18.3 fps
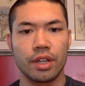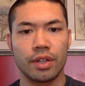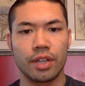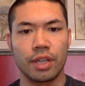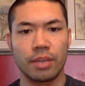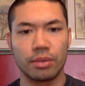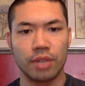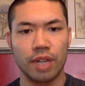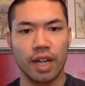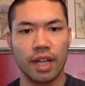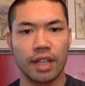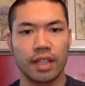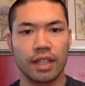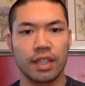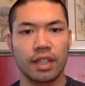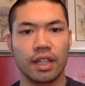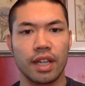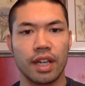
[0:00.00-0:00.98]
keep
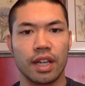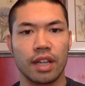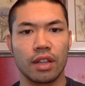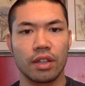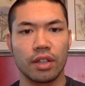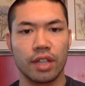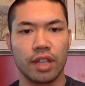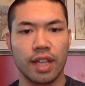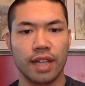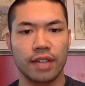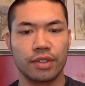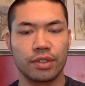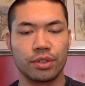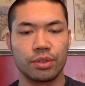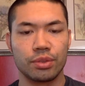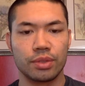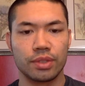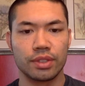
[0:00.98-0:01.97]
tracking and look at that
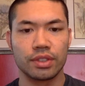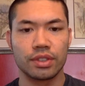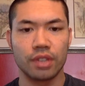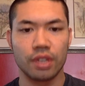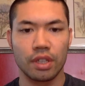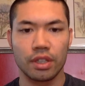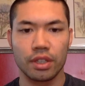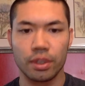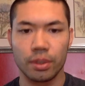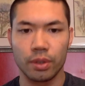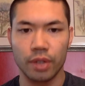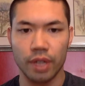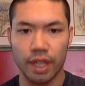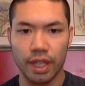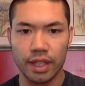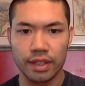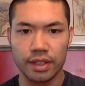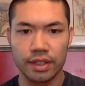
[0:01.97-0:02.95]
to restart your
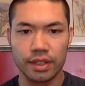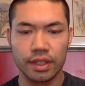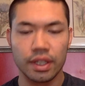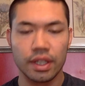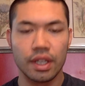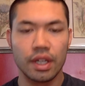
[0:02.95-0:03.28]
gains.